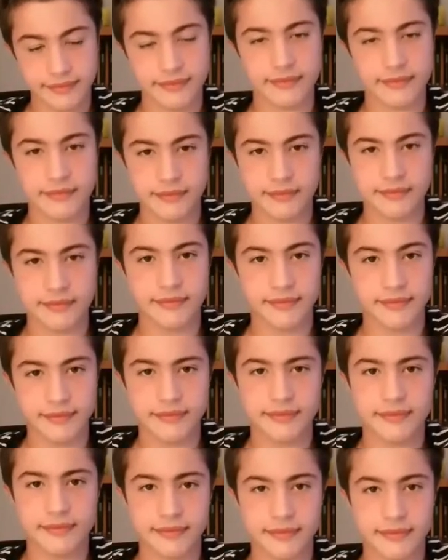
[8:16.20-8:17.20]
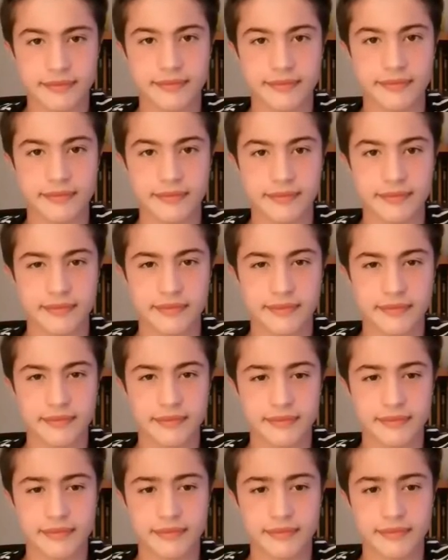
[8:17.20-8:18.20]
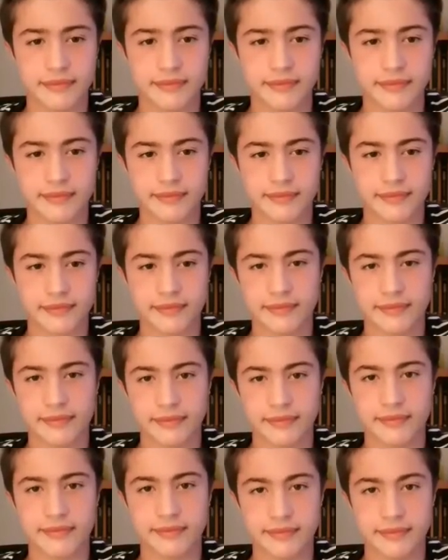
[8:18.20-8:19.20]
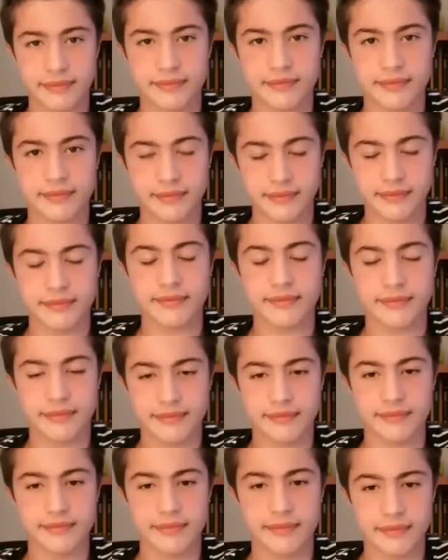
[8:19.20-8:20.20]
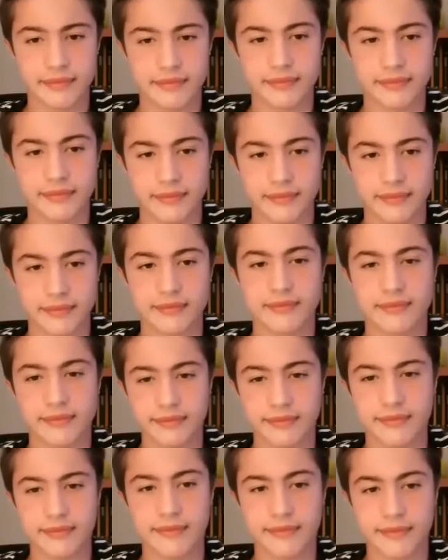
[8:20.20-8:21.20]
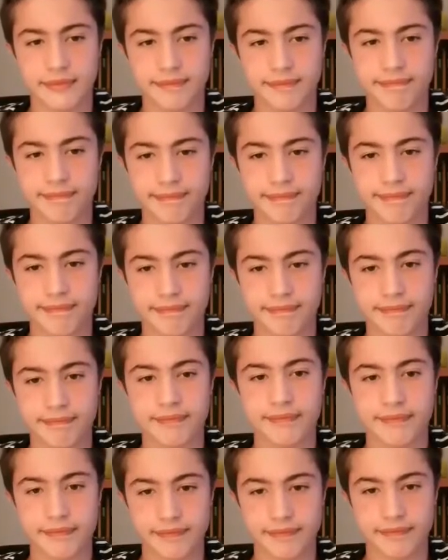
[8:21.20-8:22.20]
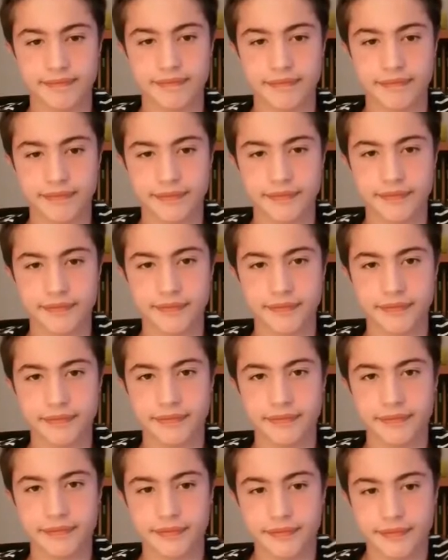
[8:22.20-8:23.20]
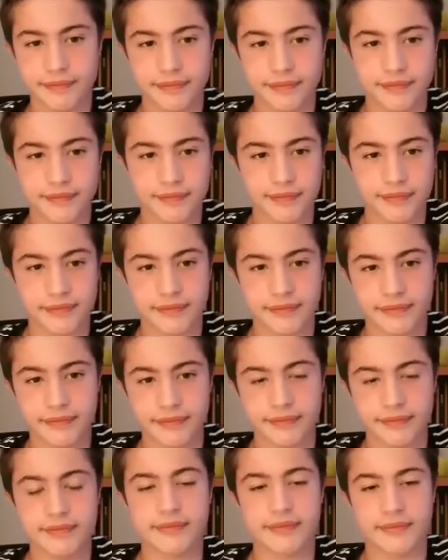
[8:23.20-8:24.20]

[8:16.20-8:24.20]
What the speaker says: This person isn't speaking.